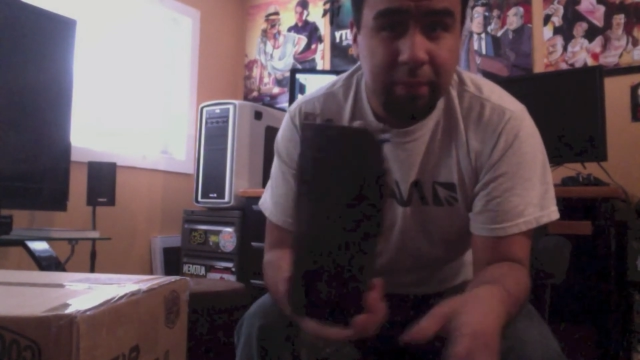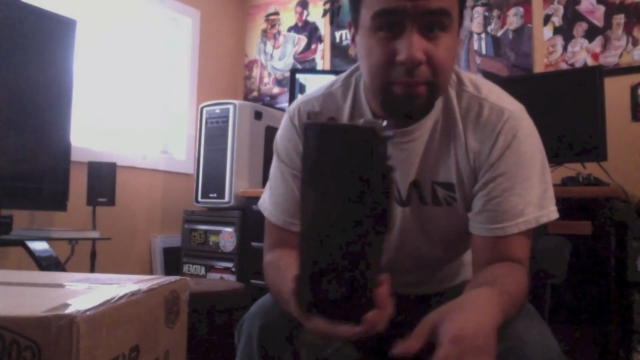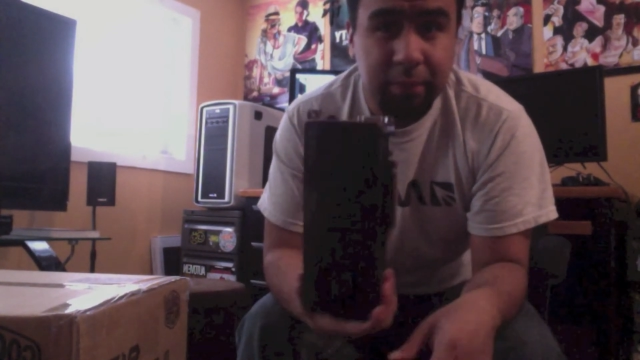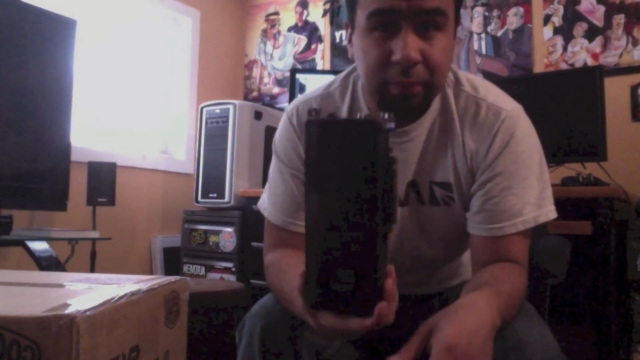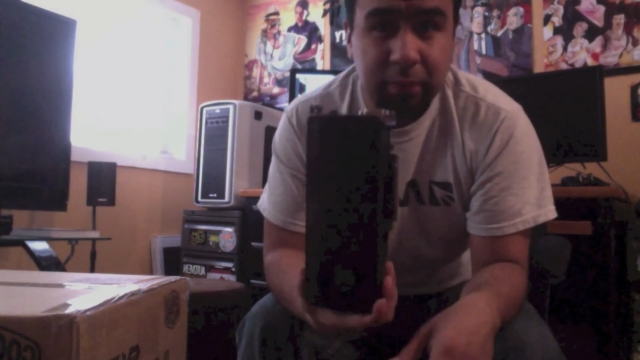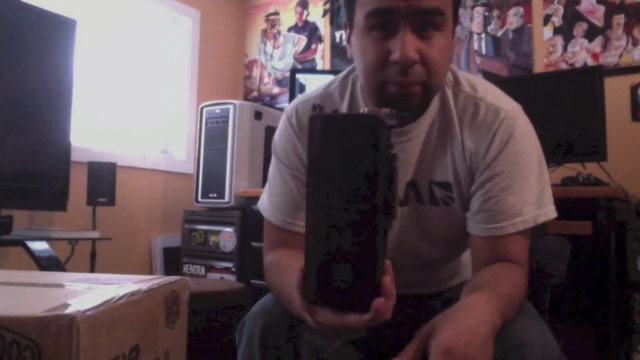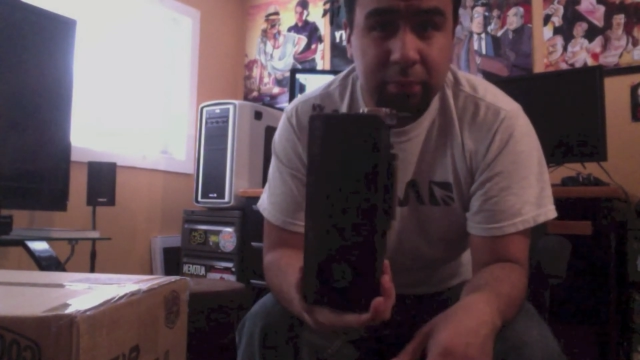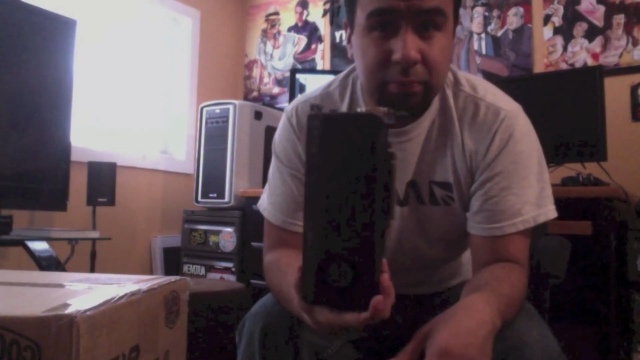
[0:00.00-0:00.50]

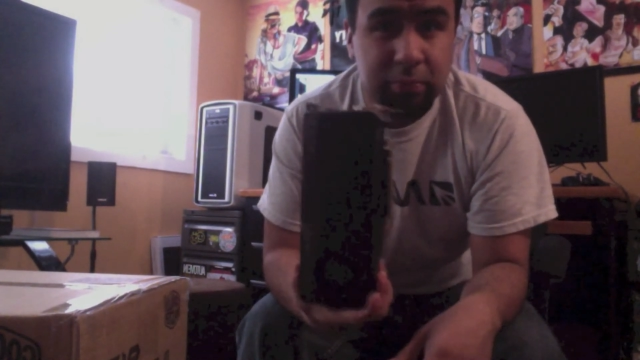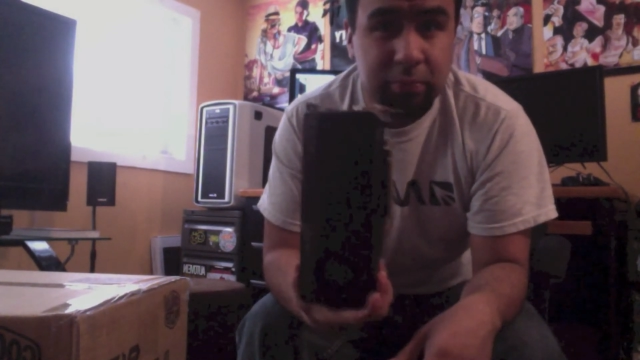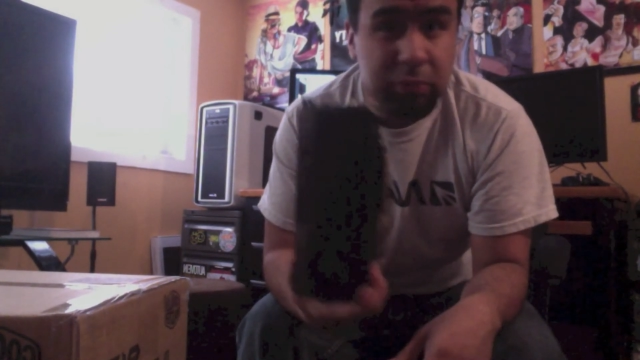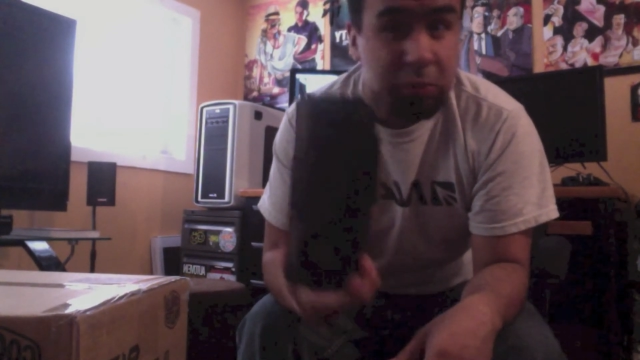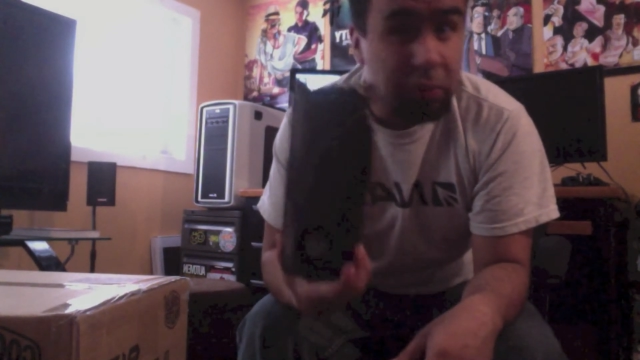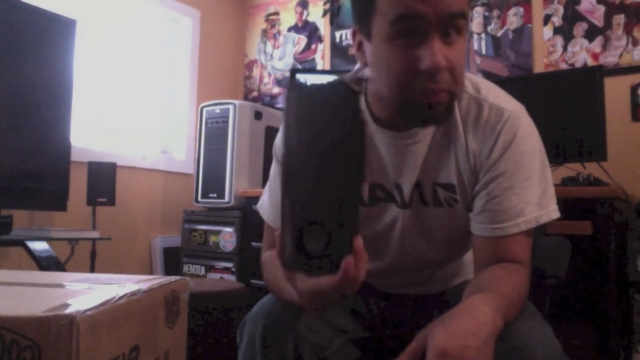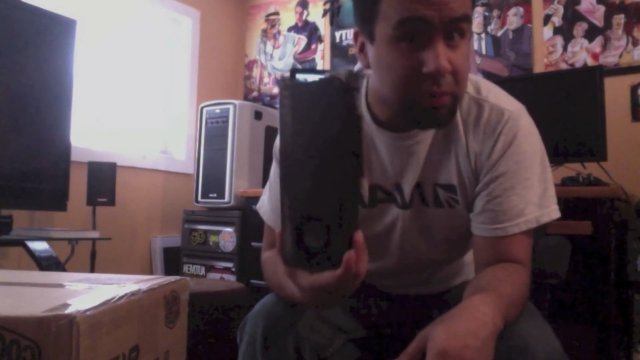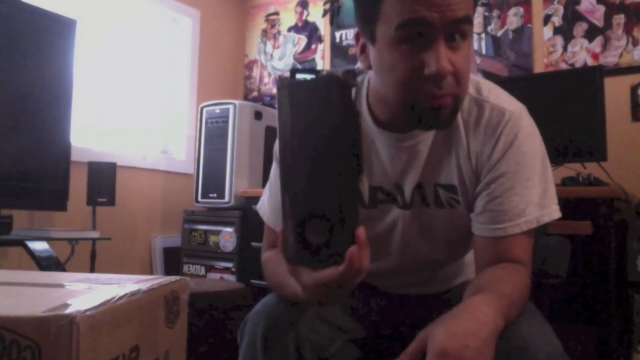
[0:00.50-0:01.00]
for
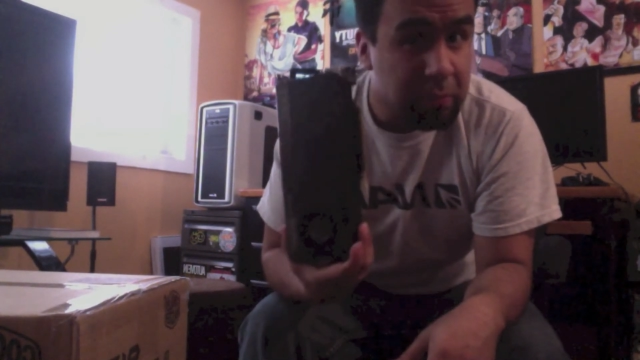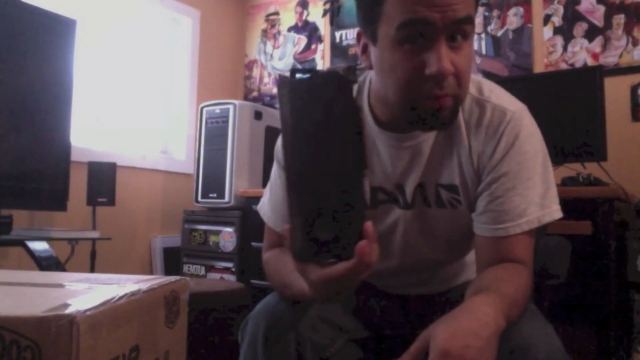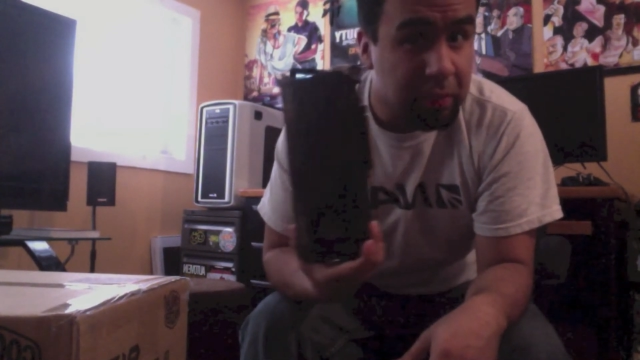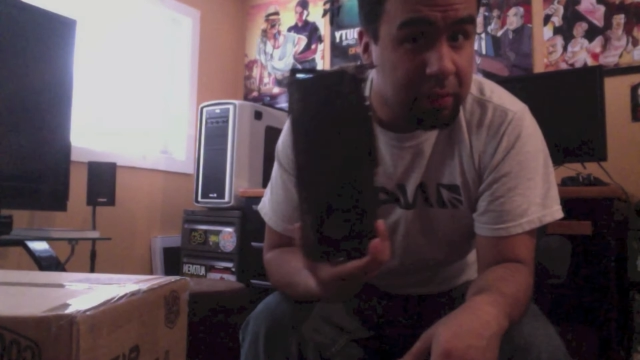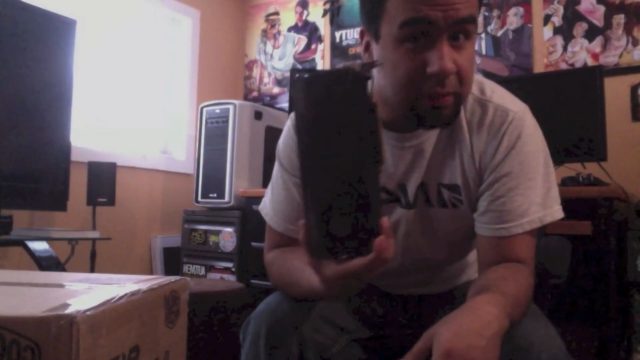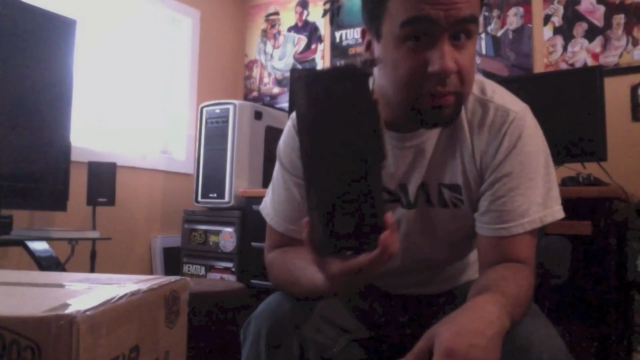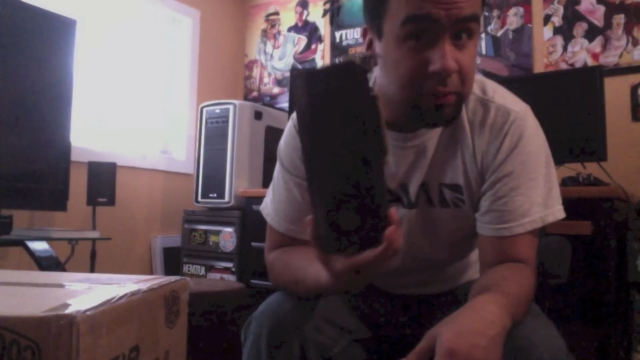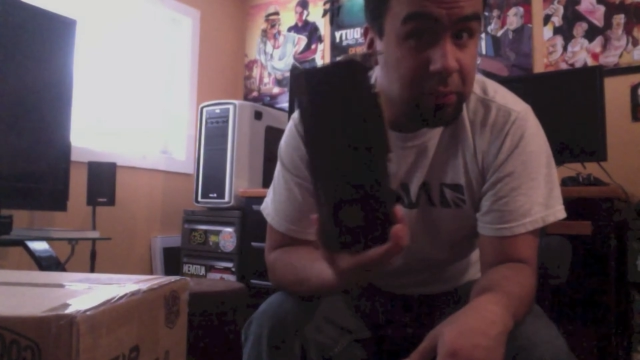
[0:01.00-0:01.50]
200
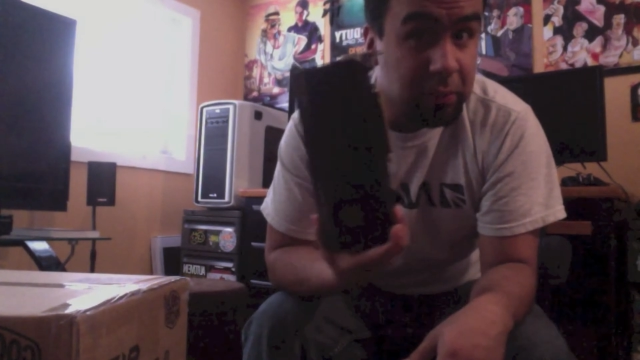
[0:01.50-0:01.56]
bucks, you